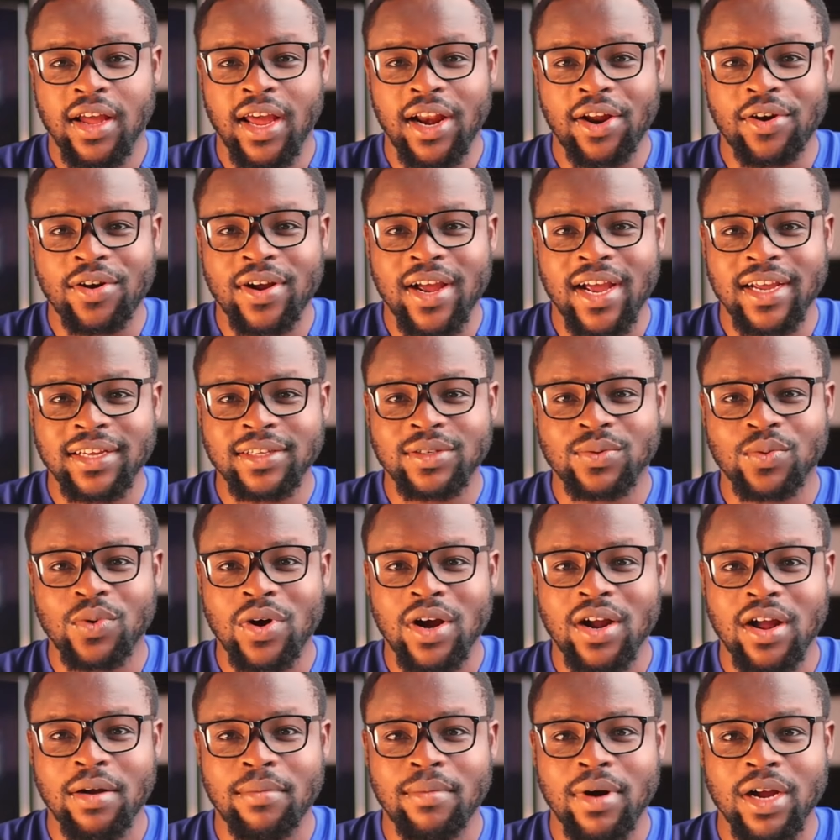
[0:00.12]
Hello guys,
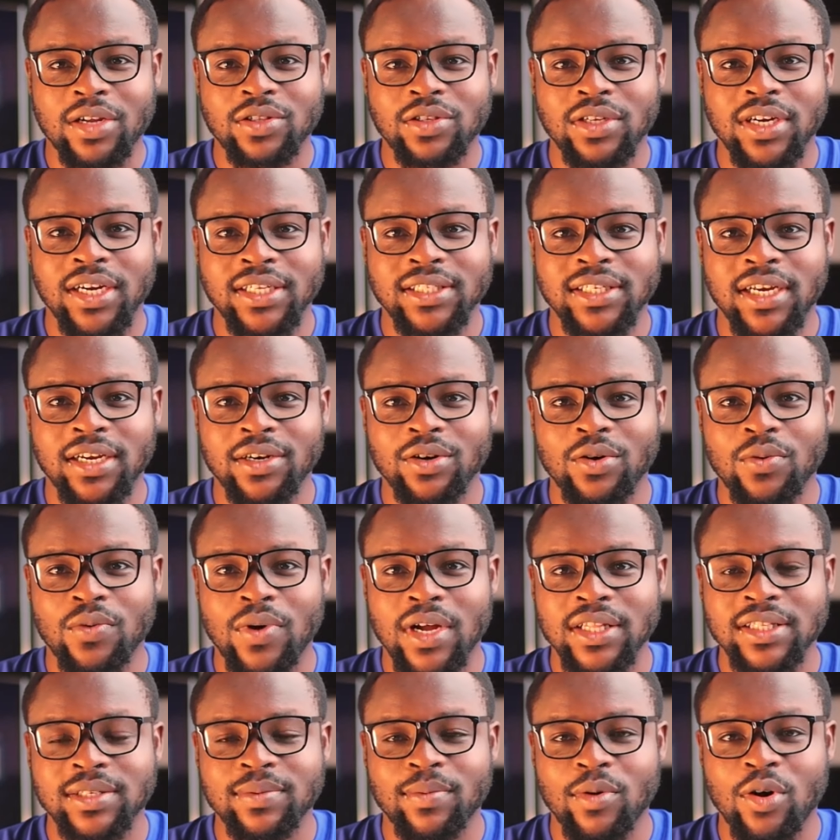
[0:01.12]
welcome back to the channel
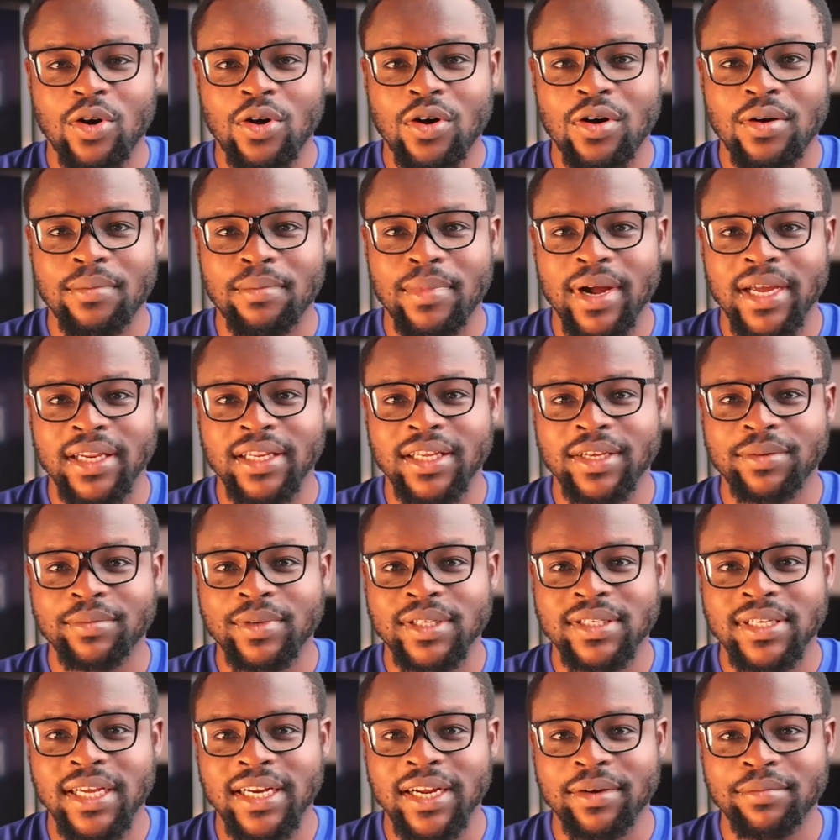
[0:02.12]
once more. My
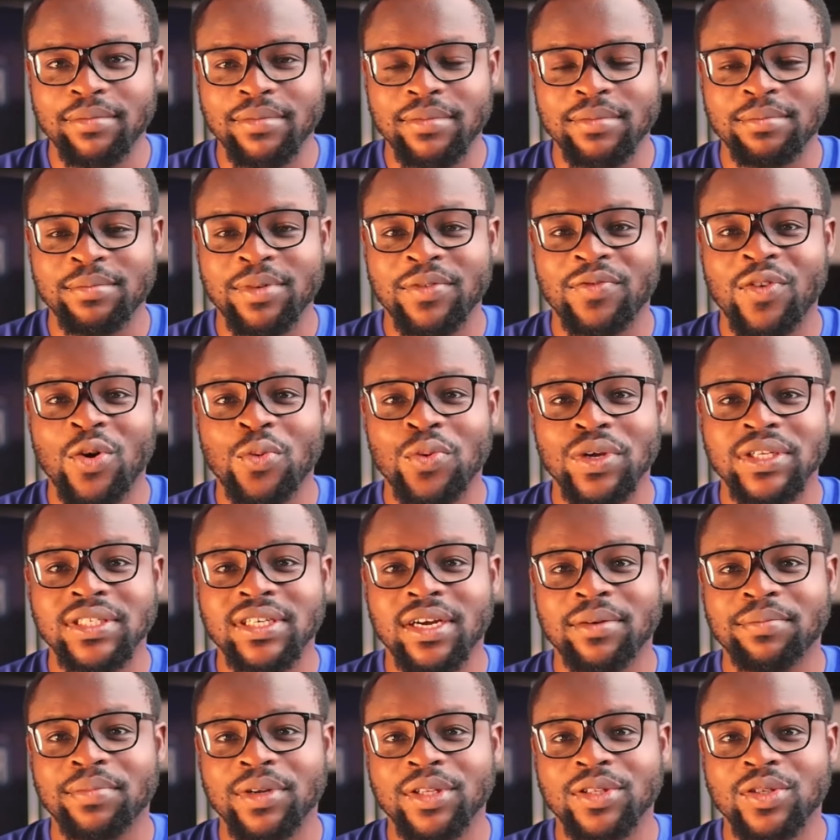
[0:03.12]
name is Adam. Before we
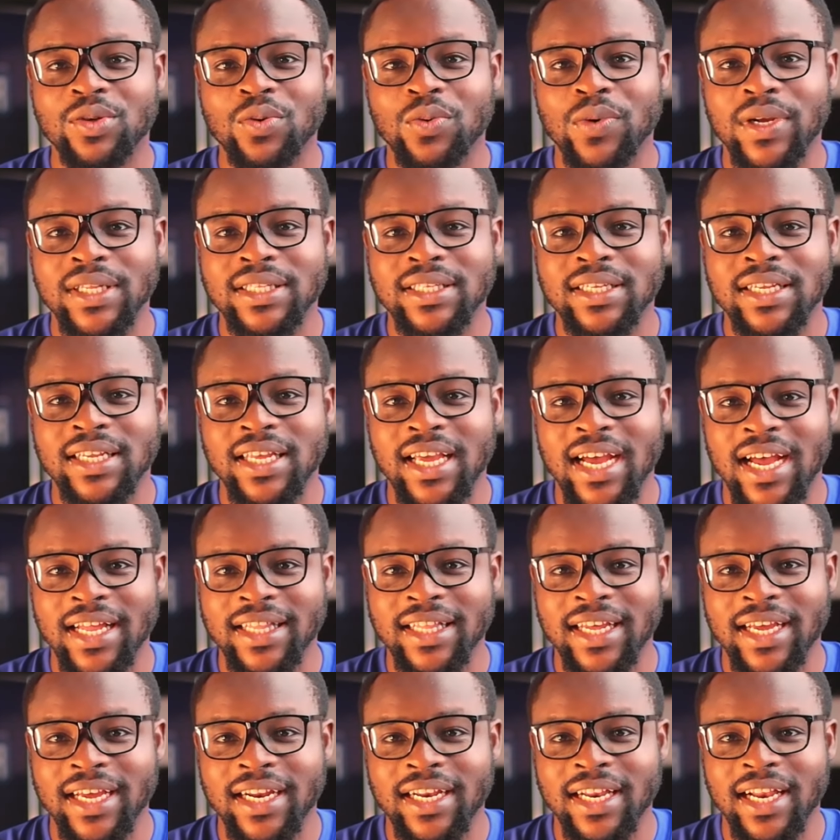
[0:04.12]
jump into it, here
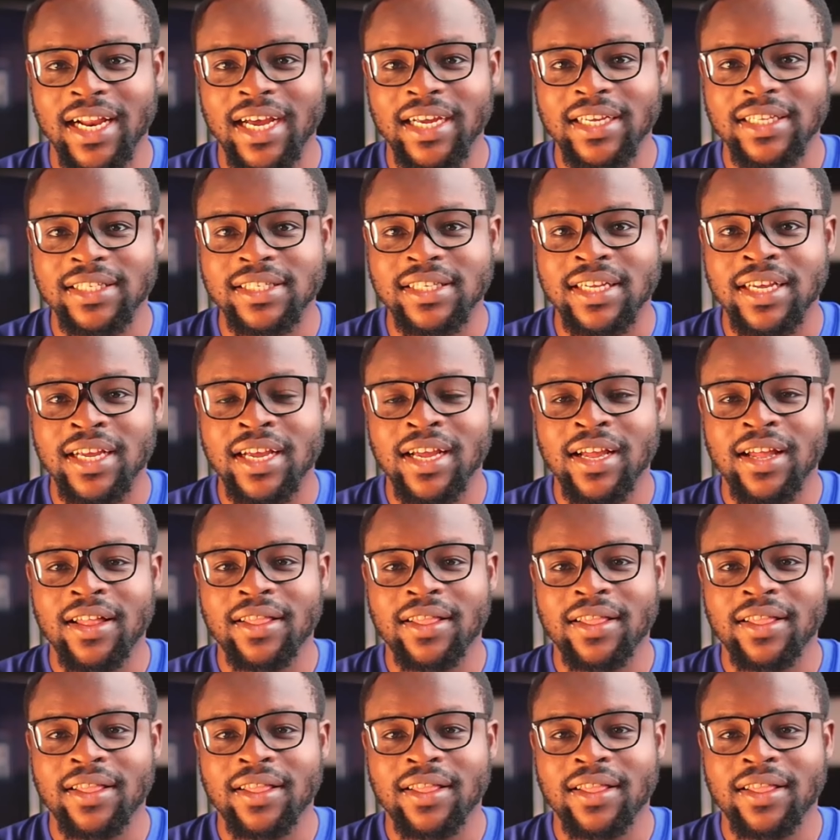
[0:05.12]
are the headlines.